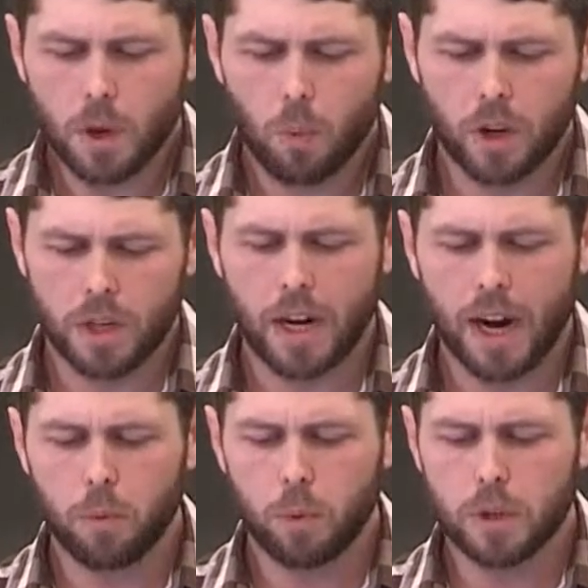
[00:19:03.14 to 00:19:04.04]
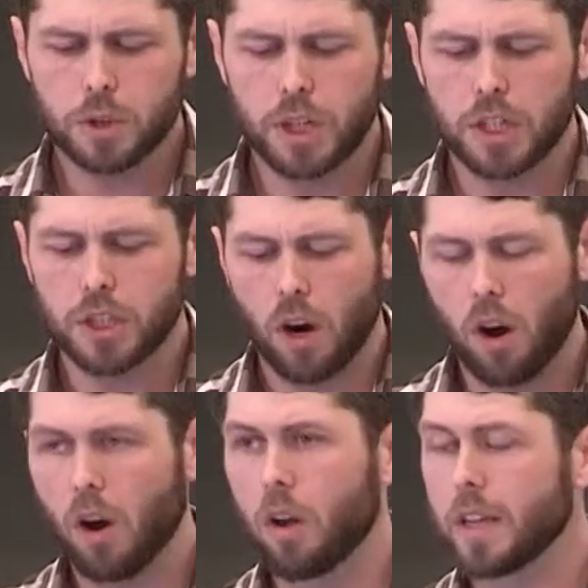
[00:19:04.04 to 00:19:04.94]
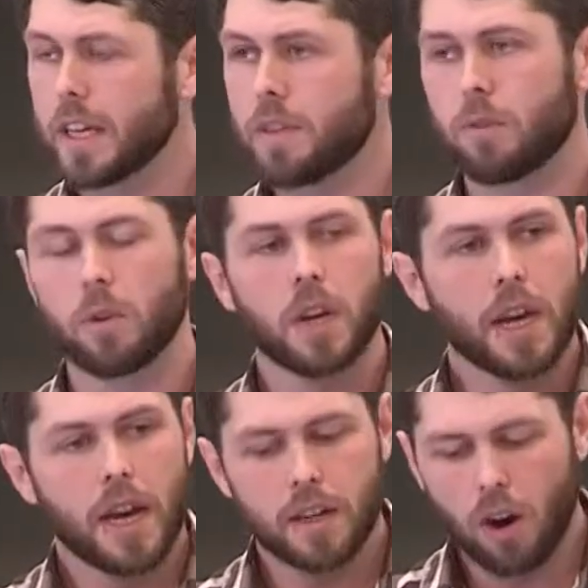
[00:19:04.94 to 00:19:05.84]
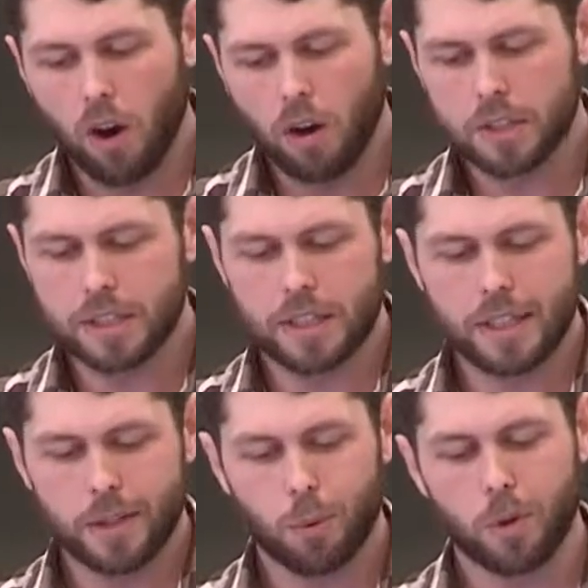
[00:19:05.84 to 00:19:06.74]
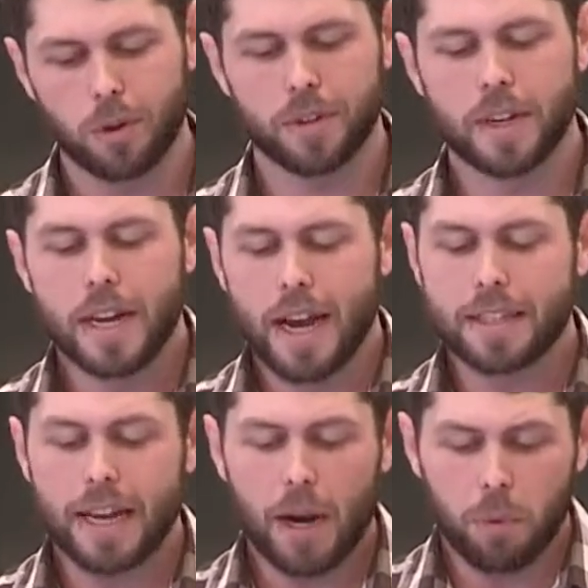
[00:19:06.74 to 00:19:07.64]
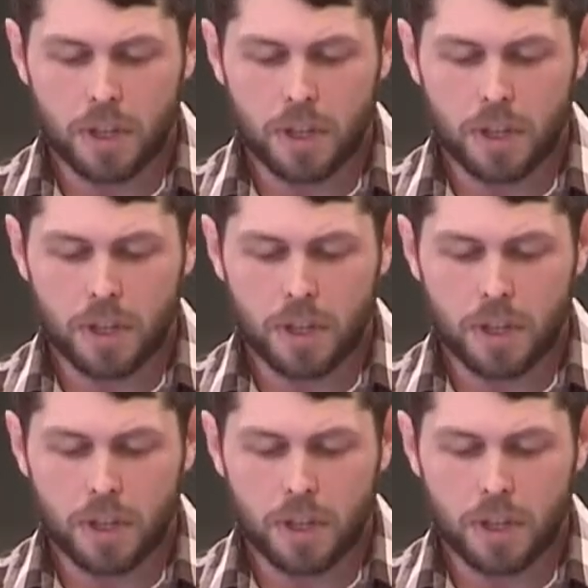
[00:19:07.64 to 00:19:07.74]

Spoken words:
where God will judge all evil and all sin in the world. A day